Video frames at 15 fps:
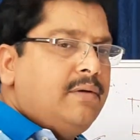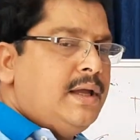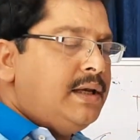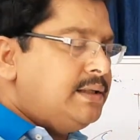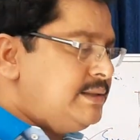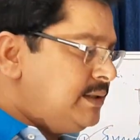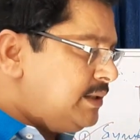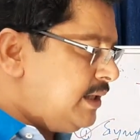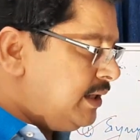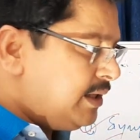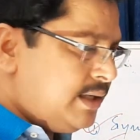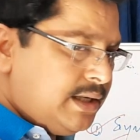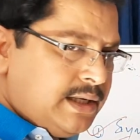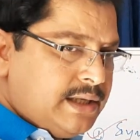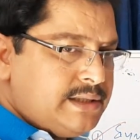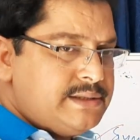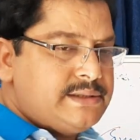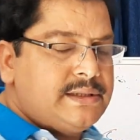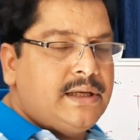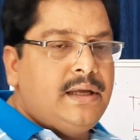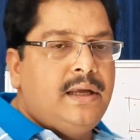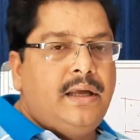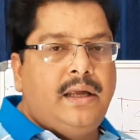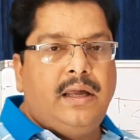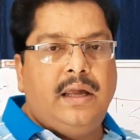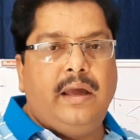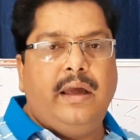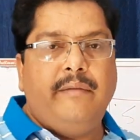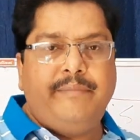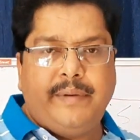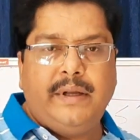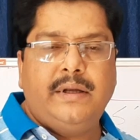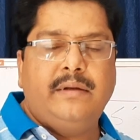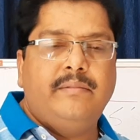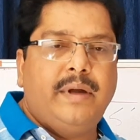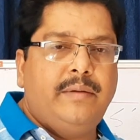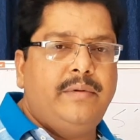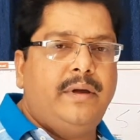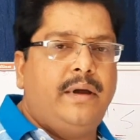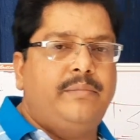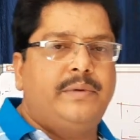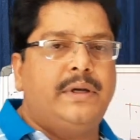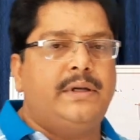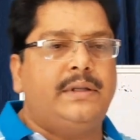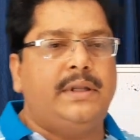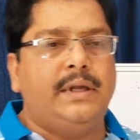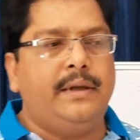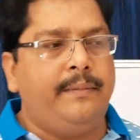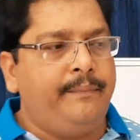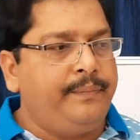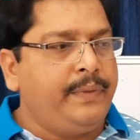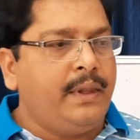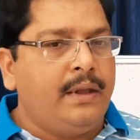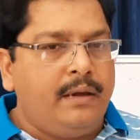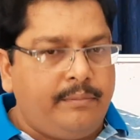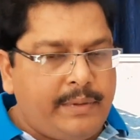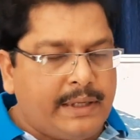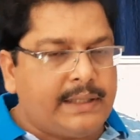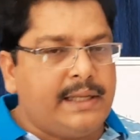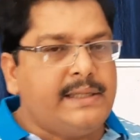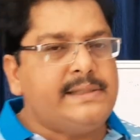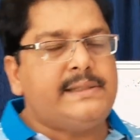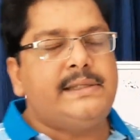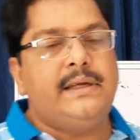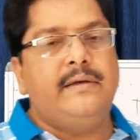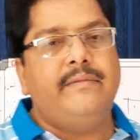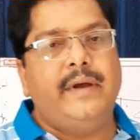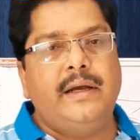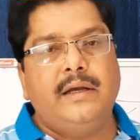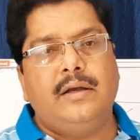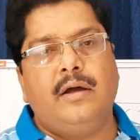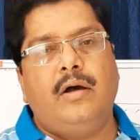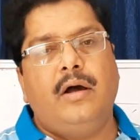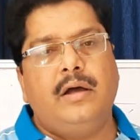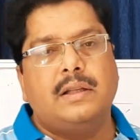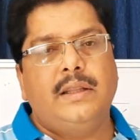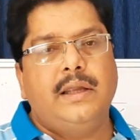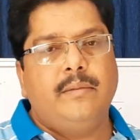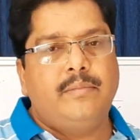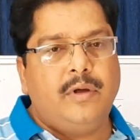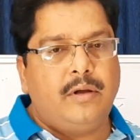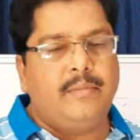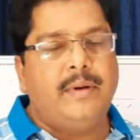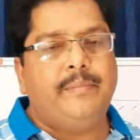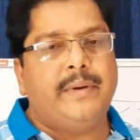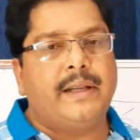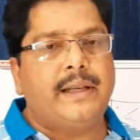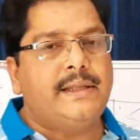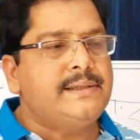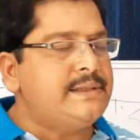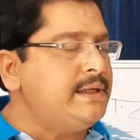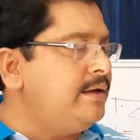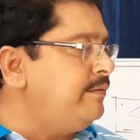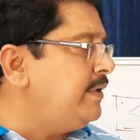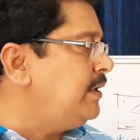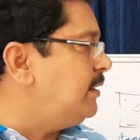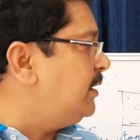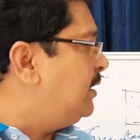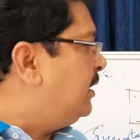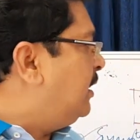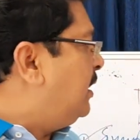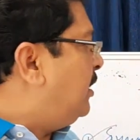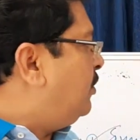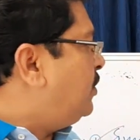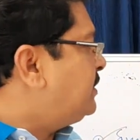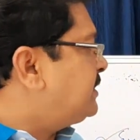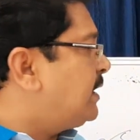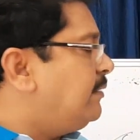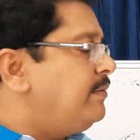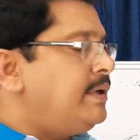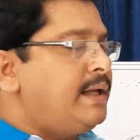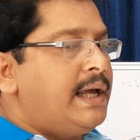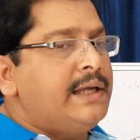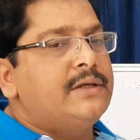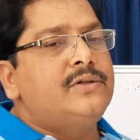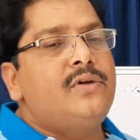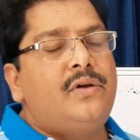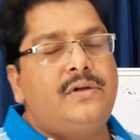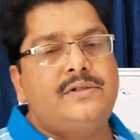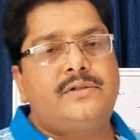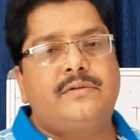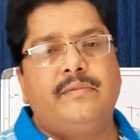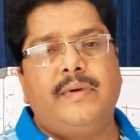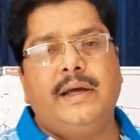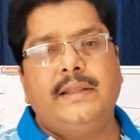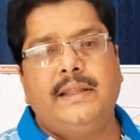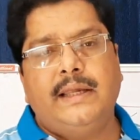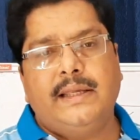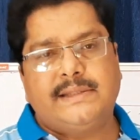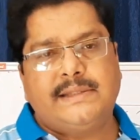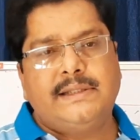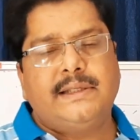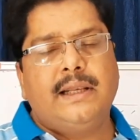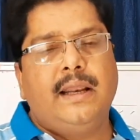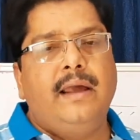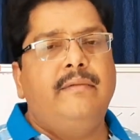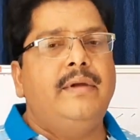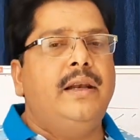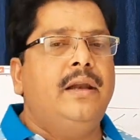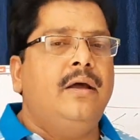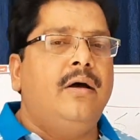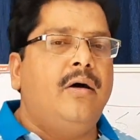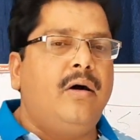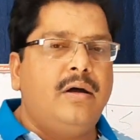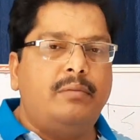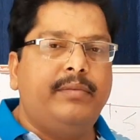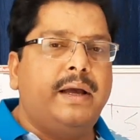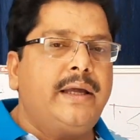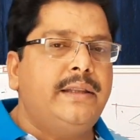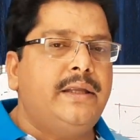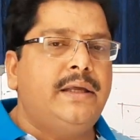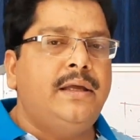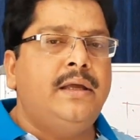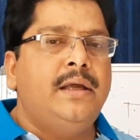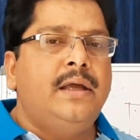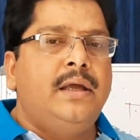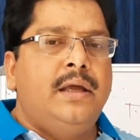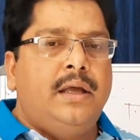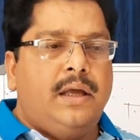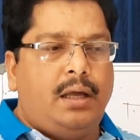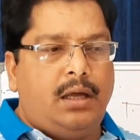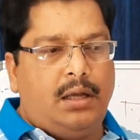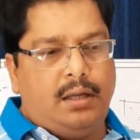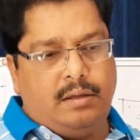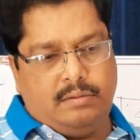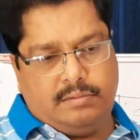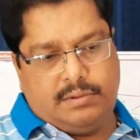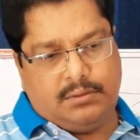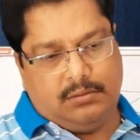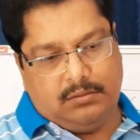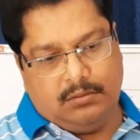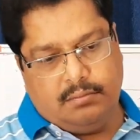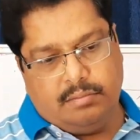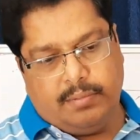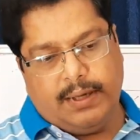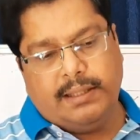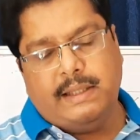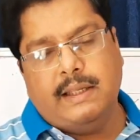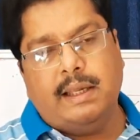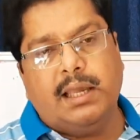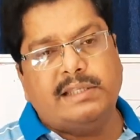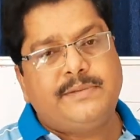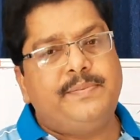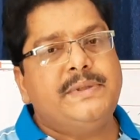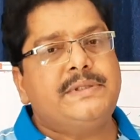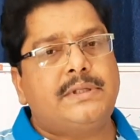well, GTN is happening maybe after the pregnancy event or the abnormal pregnancy event, which can be diagnosed by the HCG level or by the HP